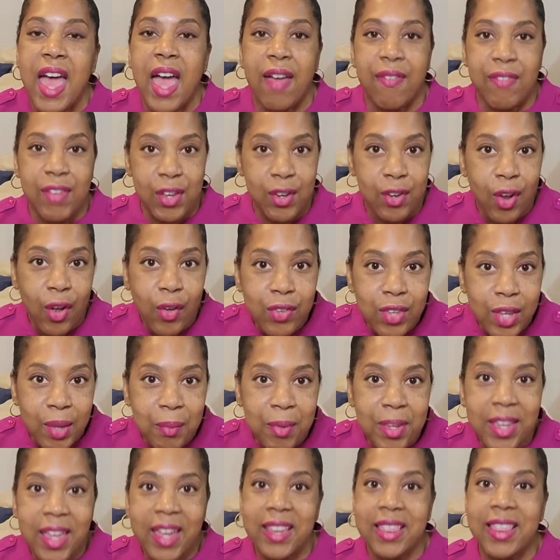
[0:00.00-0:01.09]
If you know
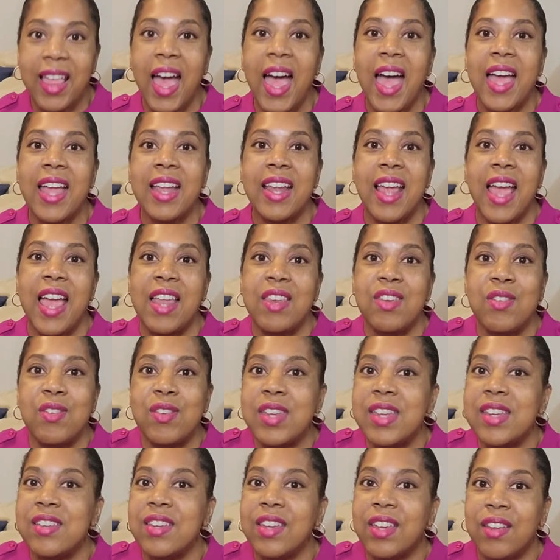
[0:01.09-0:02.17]
someone like that and you
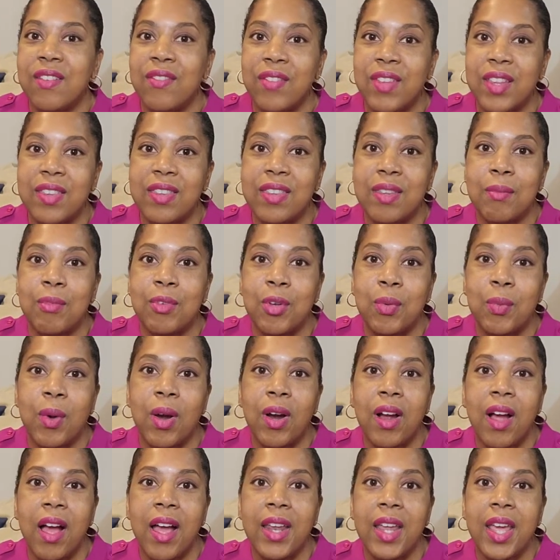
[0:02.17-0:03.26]
need to convince them to
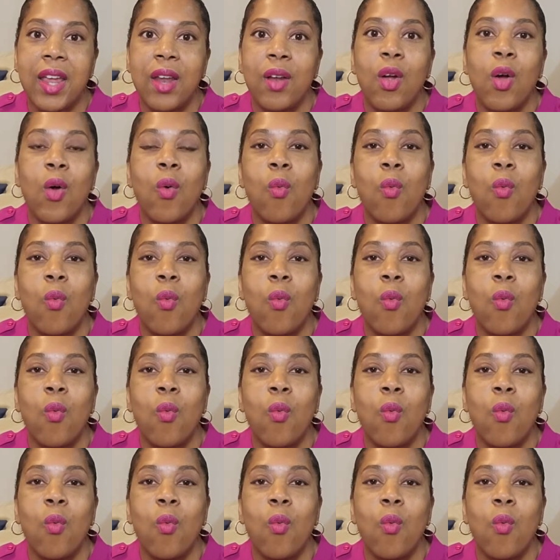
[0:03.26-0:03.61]
work on it,